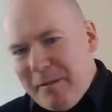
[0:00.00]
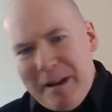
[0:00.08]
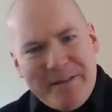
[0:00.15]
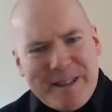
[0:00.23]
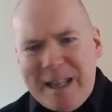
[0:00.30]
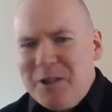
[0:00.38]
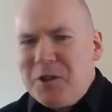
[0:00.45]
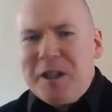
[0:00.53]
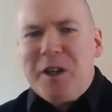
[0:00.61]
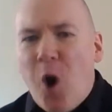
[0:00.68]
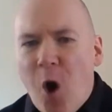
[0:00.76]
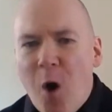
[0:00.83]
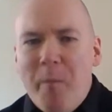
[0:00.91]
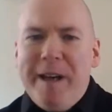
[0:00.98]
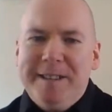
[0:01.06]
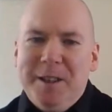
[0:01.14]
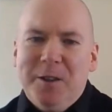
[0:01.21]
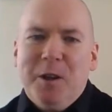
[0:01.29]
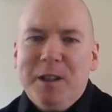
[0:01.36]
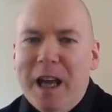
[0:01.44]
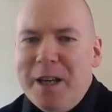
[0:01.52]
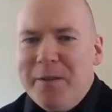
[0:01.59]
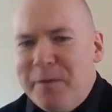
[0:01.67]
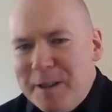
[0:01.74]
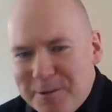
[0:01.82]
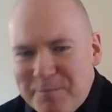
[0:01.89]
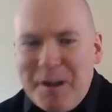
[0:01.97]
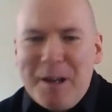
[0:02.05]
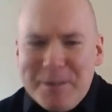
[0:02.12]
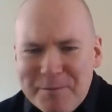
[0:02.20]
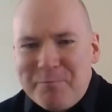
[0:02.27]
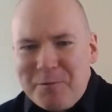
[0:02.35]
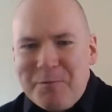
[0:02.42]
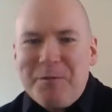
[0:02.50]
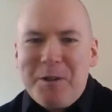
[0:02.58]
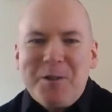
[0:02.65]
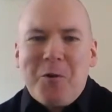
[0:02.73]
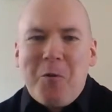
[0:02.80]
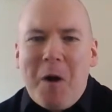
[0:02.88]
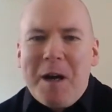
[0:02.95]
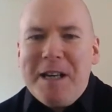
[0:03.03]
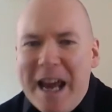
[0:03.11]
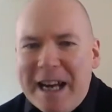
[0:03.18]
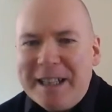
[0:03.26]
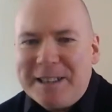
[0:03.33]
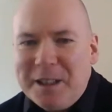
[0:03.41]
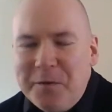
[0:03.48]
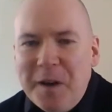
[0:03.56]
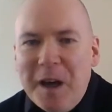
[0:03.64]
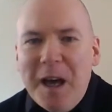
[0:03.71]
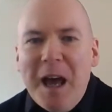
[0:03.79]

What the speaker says: essentially commenting on life, and he's quite negative.